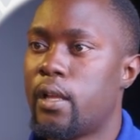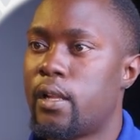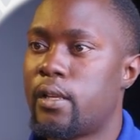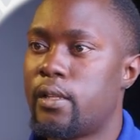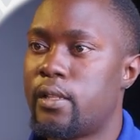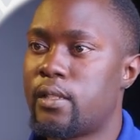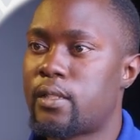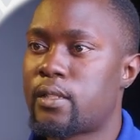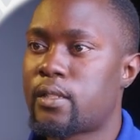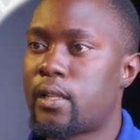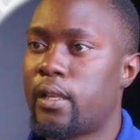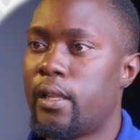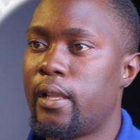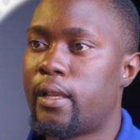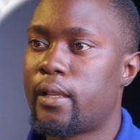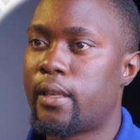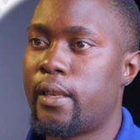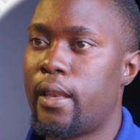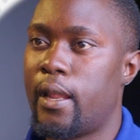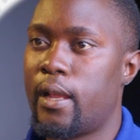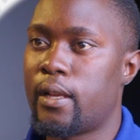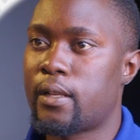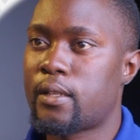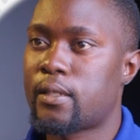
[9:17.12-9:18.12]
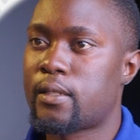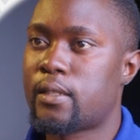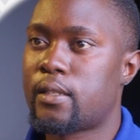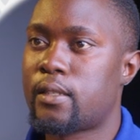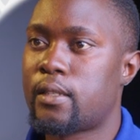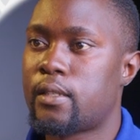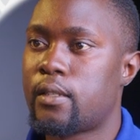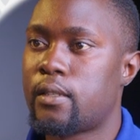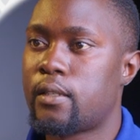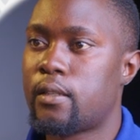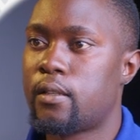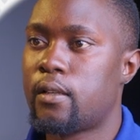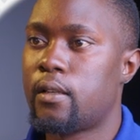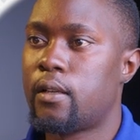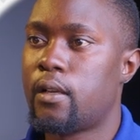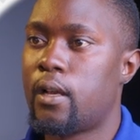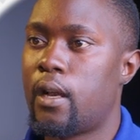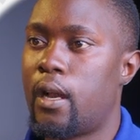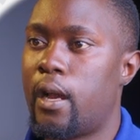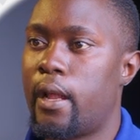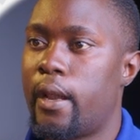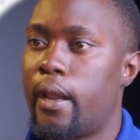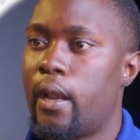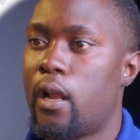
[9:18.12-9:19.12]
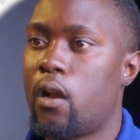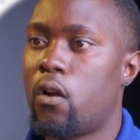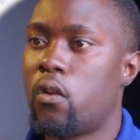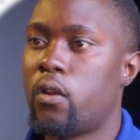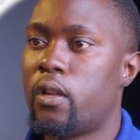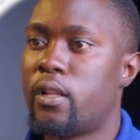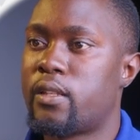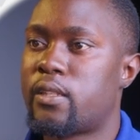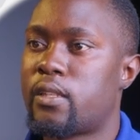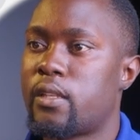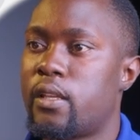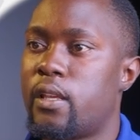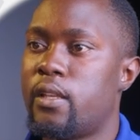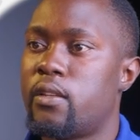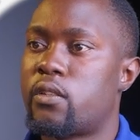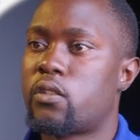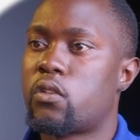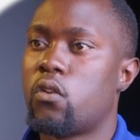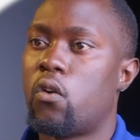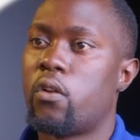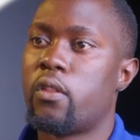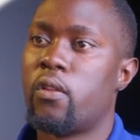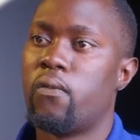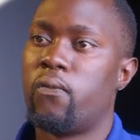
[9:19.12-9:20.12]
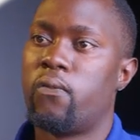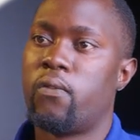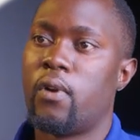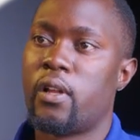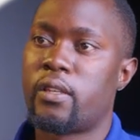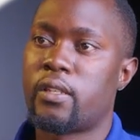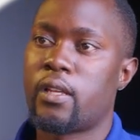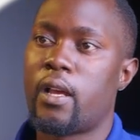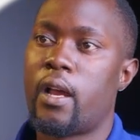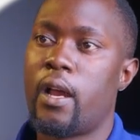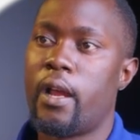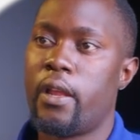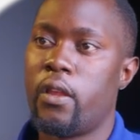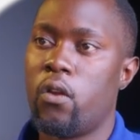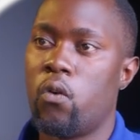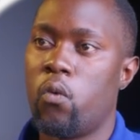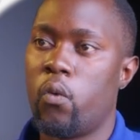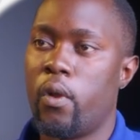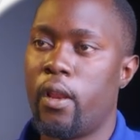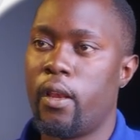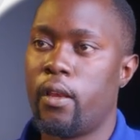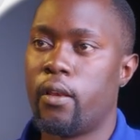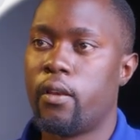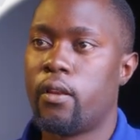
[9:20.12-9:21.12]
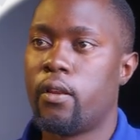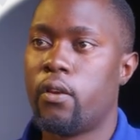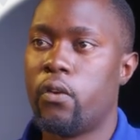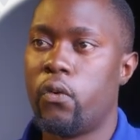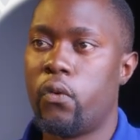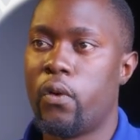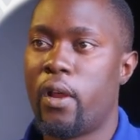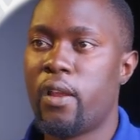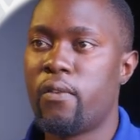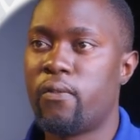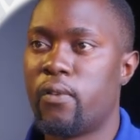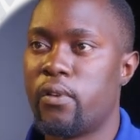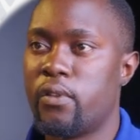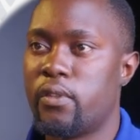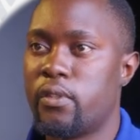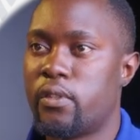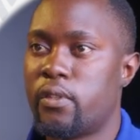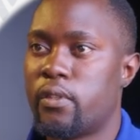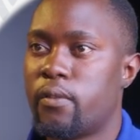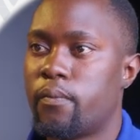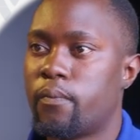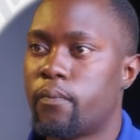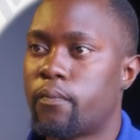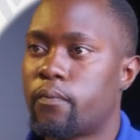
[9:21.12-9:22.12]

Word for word: Let's click Next, and now let's install the VAT IOWin drivers.